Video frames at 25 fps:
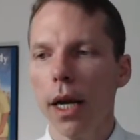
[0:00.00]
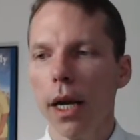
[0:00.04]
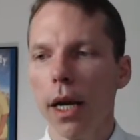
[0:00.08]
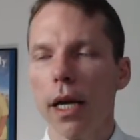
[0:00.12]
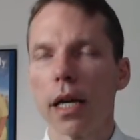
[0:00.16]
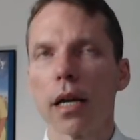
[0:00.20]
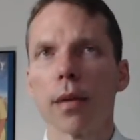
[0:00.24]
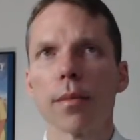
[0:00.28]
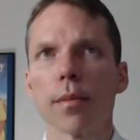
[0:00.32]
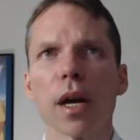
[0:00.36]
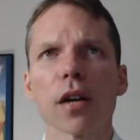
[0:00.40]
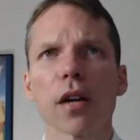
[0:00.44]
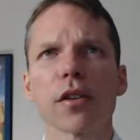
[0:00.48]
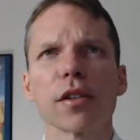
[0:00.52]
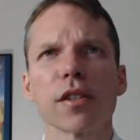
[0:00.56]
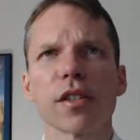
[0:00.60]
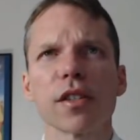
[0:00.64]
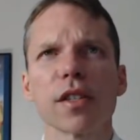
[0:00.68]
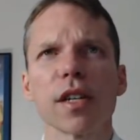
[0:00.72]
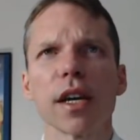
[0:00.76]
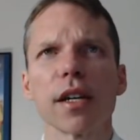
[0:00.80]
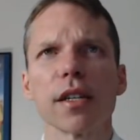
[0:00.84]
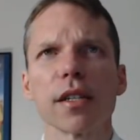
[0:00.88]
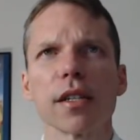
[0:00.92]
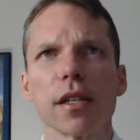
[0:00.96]
and I'm not going to
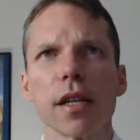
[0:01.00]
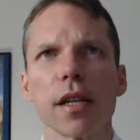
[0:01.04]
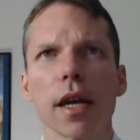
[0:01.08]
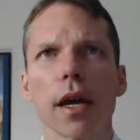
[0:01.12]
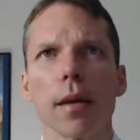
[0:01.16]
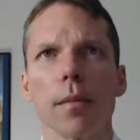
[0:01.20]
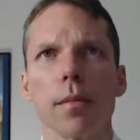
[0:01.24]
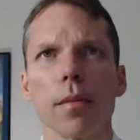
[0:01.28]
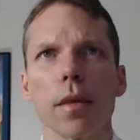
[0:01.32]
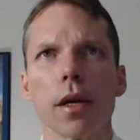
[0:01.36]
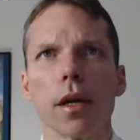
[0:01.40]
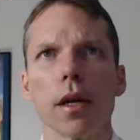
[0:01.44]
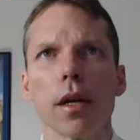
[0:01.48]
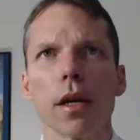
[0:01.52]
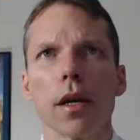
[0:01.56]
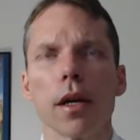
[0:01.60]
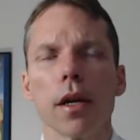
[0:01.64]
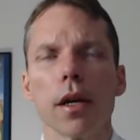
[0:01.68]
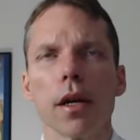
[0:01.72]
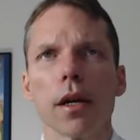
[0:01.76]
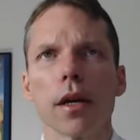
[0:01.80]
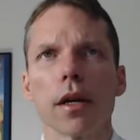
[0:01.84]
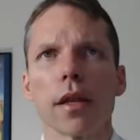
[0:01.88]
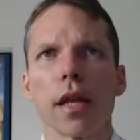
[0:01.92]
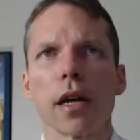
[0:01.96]
say his name,
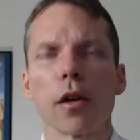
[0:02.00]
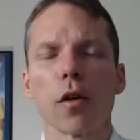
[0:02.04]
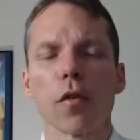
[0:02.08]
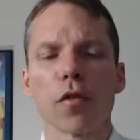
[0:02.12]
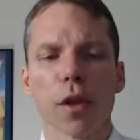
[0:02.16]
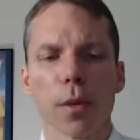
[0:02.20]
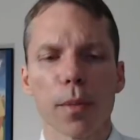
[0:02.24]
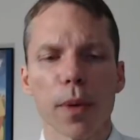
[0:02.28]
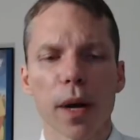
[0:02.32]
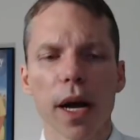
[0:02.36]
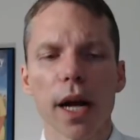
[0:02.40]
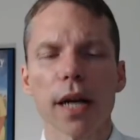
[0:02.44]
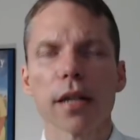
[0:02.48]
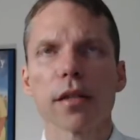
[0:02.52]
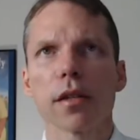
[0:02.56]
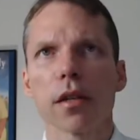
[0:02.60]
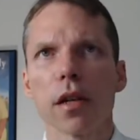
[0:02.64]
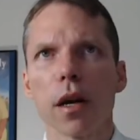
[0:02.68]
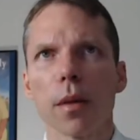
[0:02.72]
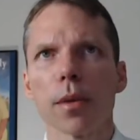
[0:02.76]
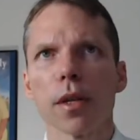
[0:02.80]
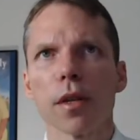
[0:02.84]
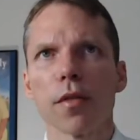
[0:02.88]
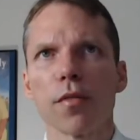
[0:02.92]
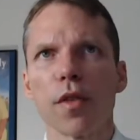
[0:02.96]
that over the past
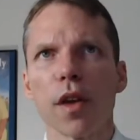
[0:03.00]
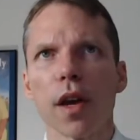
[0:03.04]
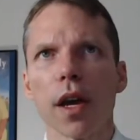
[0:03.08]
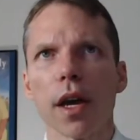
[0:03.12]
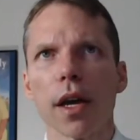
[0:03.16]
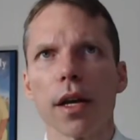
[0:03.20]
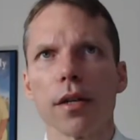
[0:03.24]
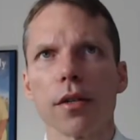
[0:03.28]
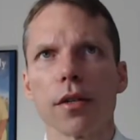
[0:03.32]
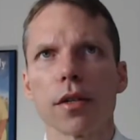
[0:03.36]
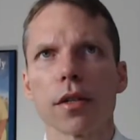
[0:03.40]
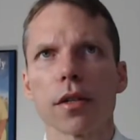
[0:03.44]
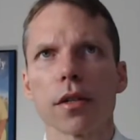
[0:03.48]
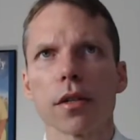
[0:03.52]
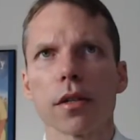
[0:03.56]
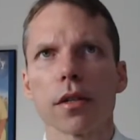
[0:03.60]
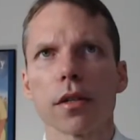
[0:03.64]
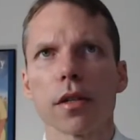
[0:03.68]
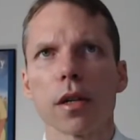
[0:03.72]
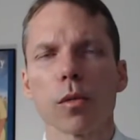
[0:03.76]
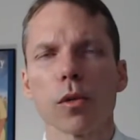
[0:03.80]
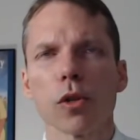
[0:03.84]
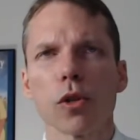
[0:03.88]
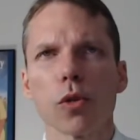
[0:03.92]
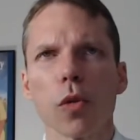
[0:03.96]
couple of days, and
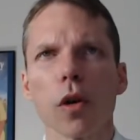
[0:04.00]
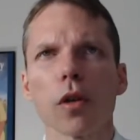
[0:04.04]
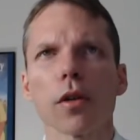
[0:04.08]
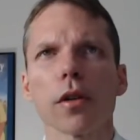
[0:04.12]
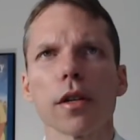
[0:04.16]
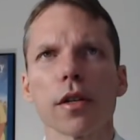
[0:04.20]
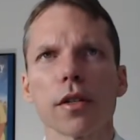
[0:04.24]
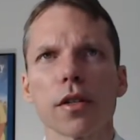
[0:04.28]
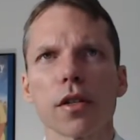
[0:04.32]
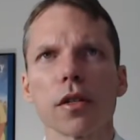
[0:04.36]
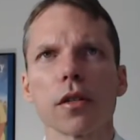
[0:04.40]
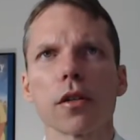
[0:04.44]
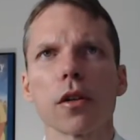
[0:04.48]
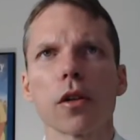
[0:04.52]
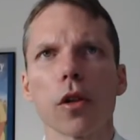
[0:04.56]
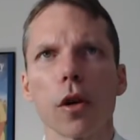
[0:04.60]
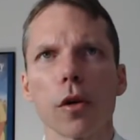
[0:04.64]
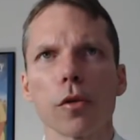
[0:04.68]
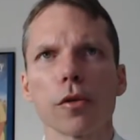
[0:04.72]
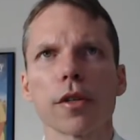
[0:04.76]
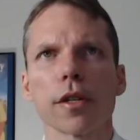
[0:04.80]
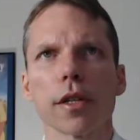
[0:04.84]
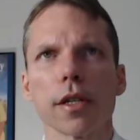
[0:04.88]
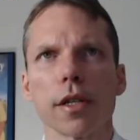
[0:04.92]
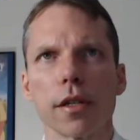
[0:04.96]
I want you all to listen
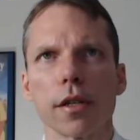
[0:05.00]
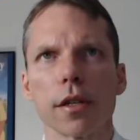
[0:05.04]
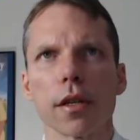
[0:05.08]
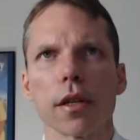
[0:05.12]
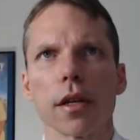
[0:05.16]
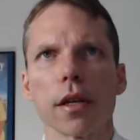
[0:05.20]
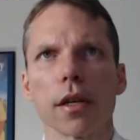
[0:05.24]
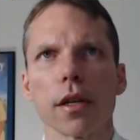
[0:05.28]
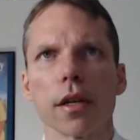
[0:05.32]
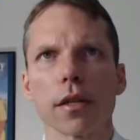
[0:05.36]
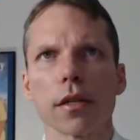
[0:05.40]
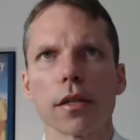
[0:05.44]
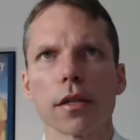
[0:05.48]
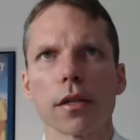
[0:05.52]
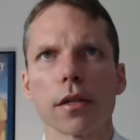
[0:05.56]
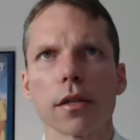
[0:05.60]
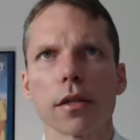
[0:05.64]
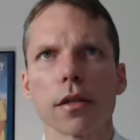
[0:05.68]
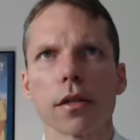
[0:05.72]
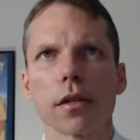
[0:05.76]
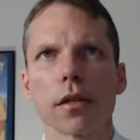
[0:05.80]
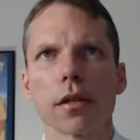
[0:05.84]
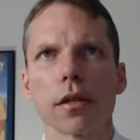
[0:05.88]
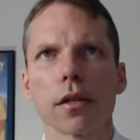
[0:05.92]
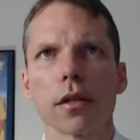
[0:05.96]
closely to this,
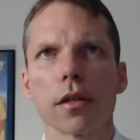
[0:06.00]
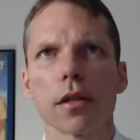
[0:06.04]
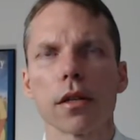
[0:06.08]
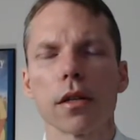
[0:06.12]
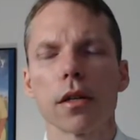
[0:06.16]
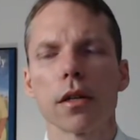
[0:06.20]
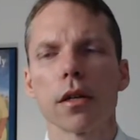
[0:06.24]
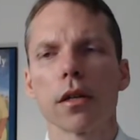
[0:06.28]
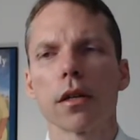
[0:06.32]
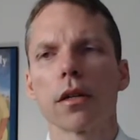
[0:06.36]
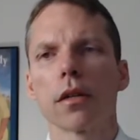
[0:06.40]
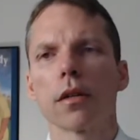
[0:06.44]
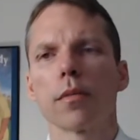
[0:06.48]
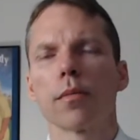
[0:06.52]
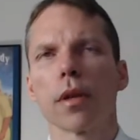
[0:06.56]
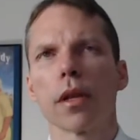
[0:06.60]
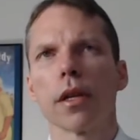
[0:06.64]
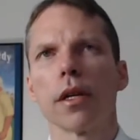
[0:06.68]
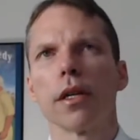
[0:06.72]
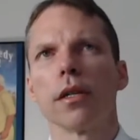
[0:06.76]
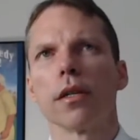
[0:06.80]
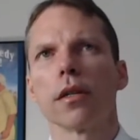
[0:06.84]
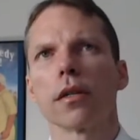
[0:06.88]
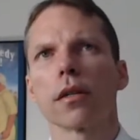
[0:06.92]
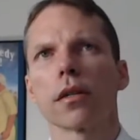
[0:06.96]

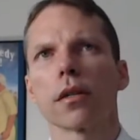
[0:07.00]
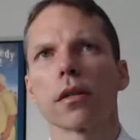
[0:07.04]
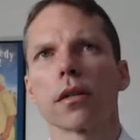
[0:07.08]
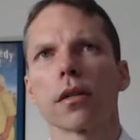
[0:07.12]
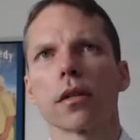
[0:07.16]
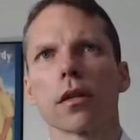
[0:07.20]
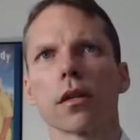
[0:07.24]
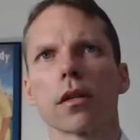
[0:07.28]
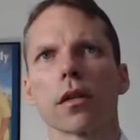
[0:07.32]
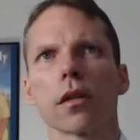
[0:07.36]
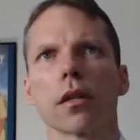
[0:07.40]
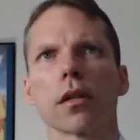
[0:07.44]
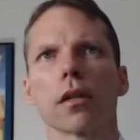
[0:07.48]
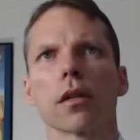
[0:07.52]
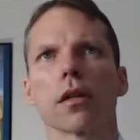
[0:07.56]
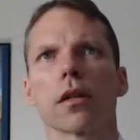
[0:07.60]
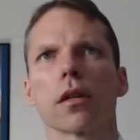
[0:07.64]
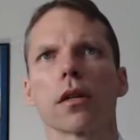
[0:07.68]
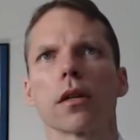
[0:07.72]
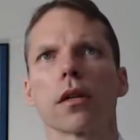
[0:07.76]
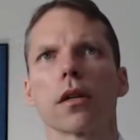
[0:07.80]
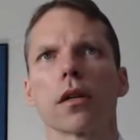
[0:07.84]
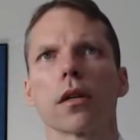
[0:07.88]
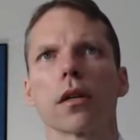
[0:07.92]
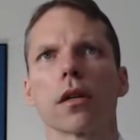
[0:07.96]
please.
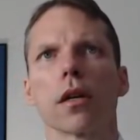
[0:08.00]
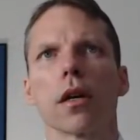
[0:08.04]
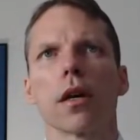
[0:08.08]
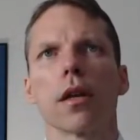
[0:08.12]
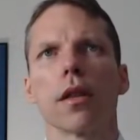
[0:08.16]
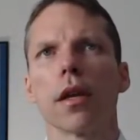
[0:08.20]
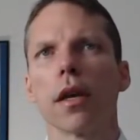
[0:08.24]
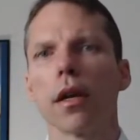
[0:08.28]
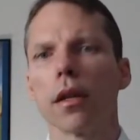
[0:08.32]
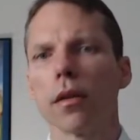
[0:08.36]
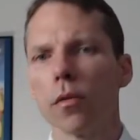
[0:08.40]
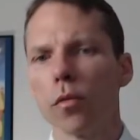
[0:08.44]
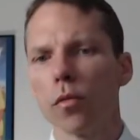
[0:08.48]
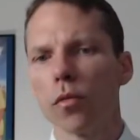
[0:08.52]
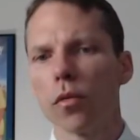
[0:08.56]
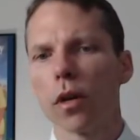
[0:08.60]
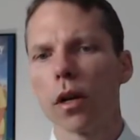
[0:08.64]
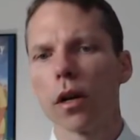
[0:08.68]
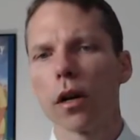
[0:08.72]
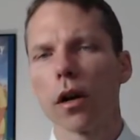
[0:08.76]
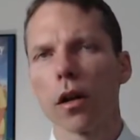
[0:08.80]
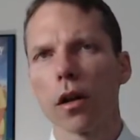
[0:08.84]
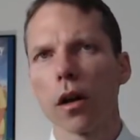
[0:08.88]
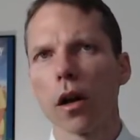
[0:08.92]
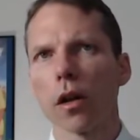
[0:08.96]
And then
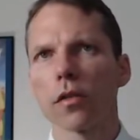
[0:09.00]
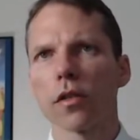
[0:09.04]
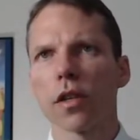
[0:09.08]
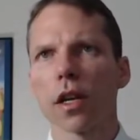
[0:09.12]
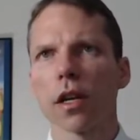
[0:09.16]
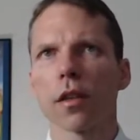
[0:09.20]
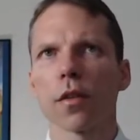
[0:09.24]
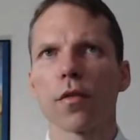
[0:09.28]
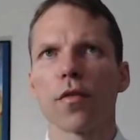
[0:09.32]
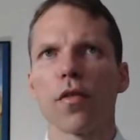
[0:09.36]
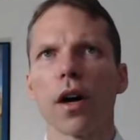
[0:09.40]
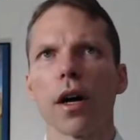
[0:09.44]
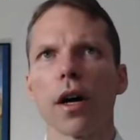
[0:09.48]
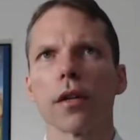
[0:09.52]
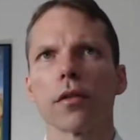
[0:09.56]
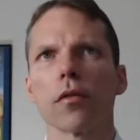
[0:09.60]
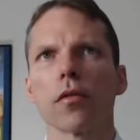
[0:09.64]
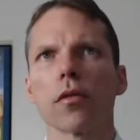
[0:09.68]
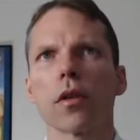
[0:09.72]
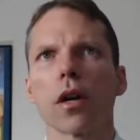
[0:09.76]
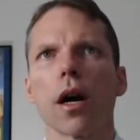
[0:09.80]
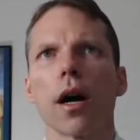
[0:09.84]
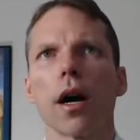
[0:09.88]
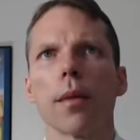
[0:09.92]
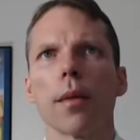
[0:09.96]
I'll take the final
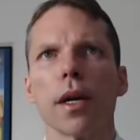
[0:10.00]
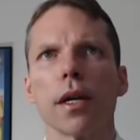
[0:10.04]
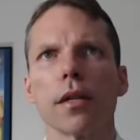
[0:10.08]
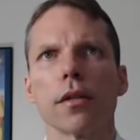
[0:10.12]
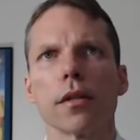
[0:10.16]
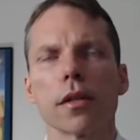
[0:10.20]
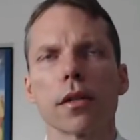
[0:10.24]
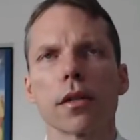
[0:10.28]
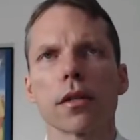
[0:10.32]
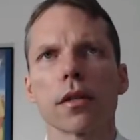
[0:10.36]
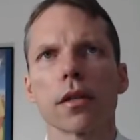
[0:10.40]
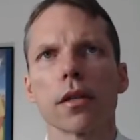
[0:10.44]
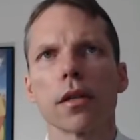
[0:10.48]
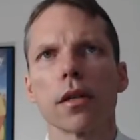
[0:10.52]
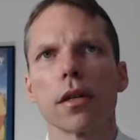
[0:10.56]
comments,